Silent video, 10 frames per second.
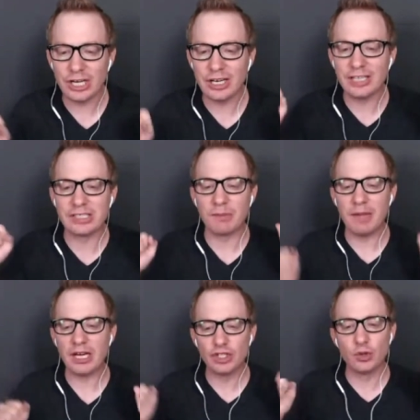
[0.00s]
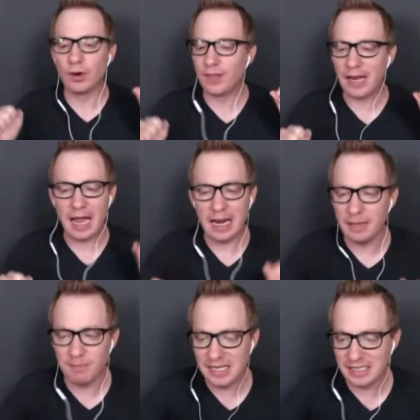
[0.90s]
is to make sure that any
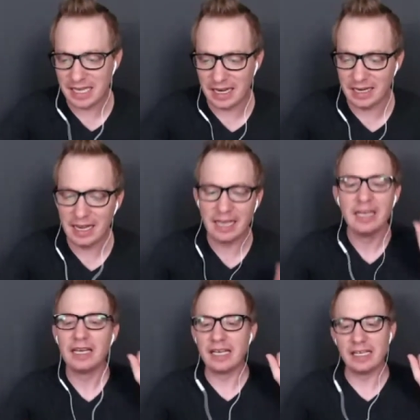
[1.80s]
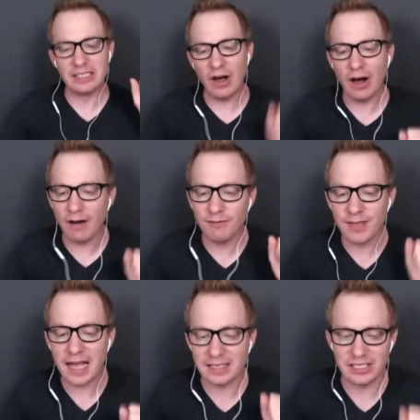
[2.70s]
peace candidate gets off
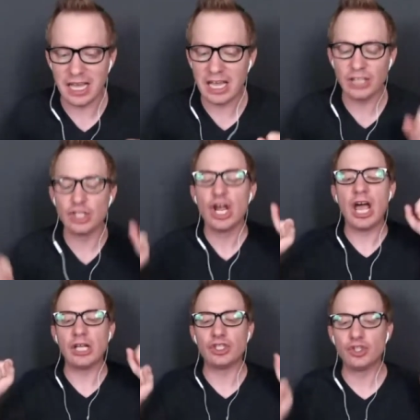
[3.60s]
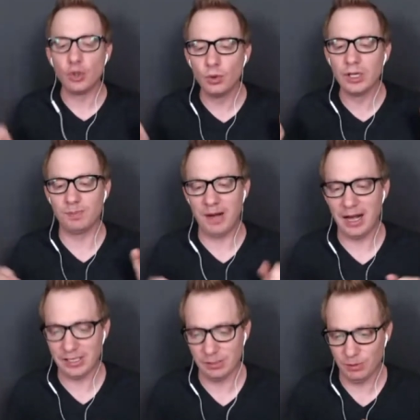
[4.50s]
that stage as soon as
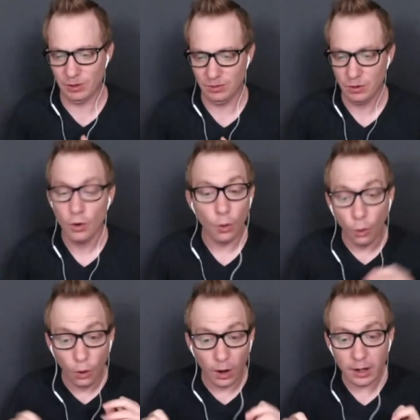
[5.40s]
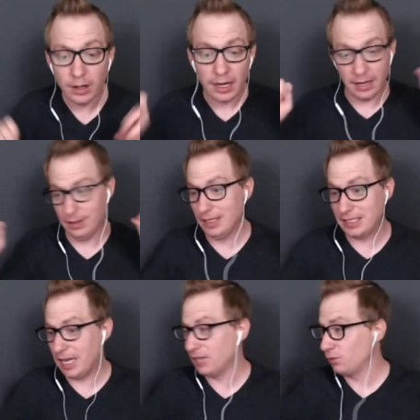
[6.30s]
possible. Or, in this
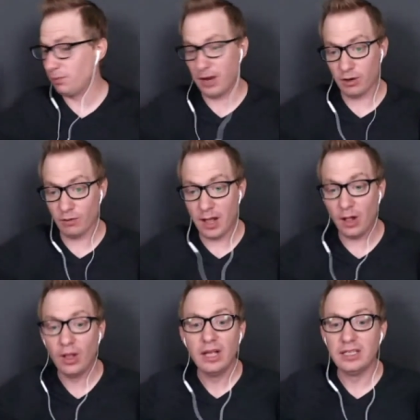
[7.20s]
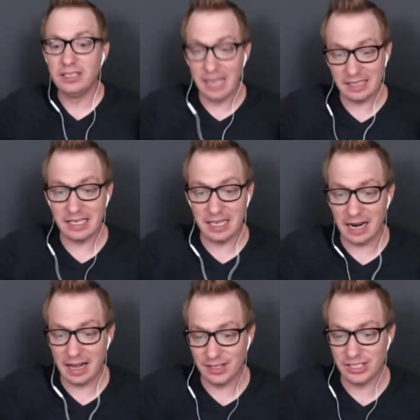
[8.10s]
case with Mike Gravel, doesn't get
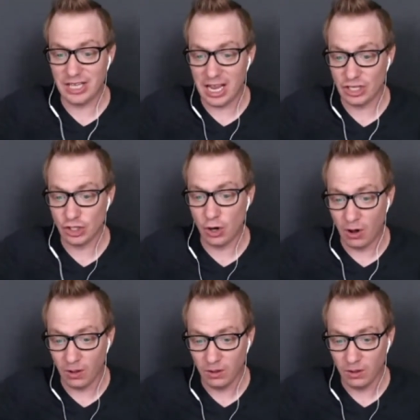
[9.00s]
on the stage at all.